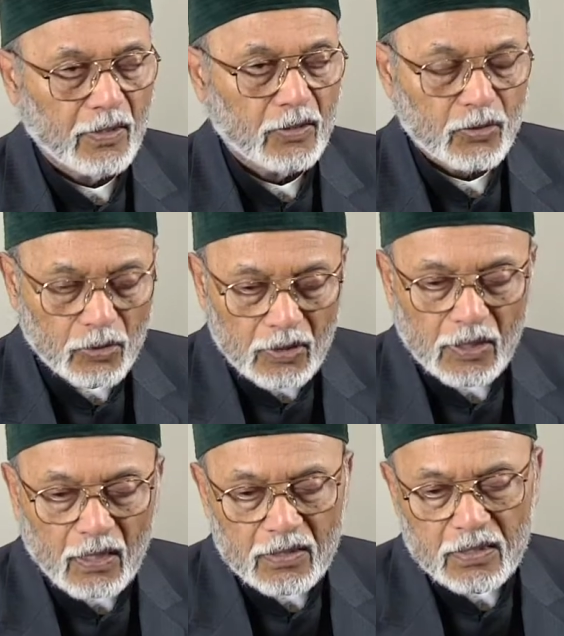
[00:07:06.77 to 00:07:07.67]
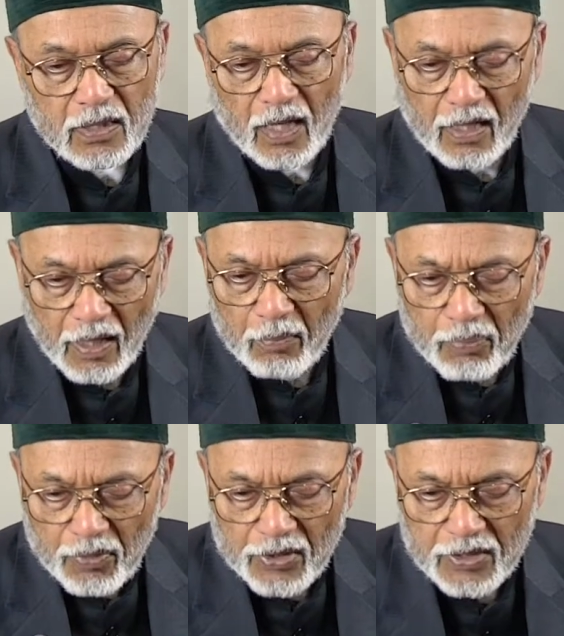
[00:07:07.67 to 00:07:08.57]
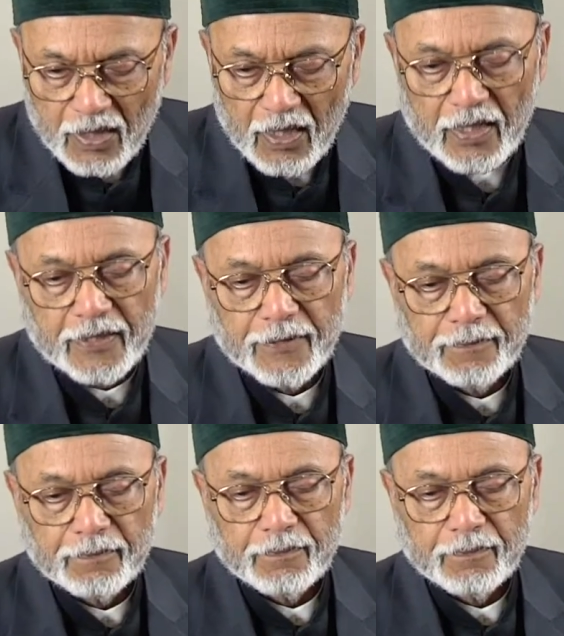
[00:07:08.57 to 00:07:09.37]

Sultans and emperors alike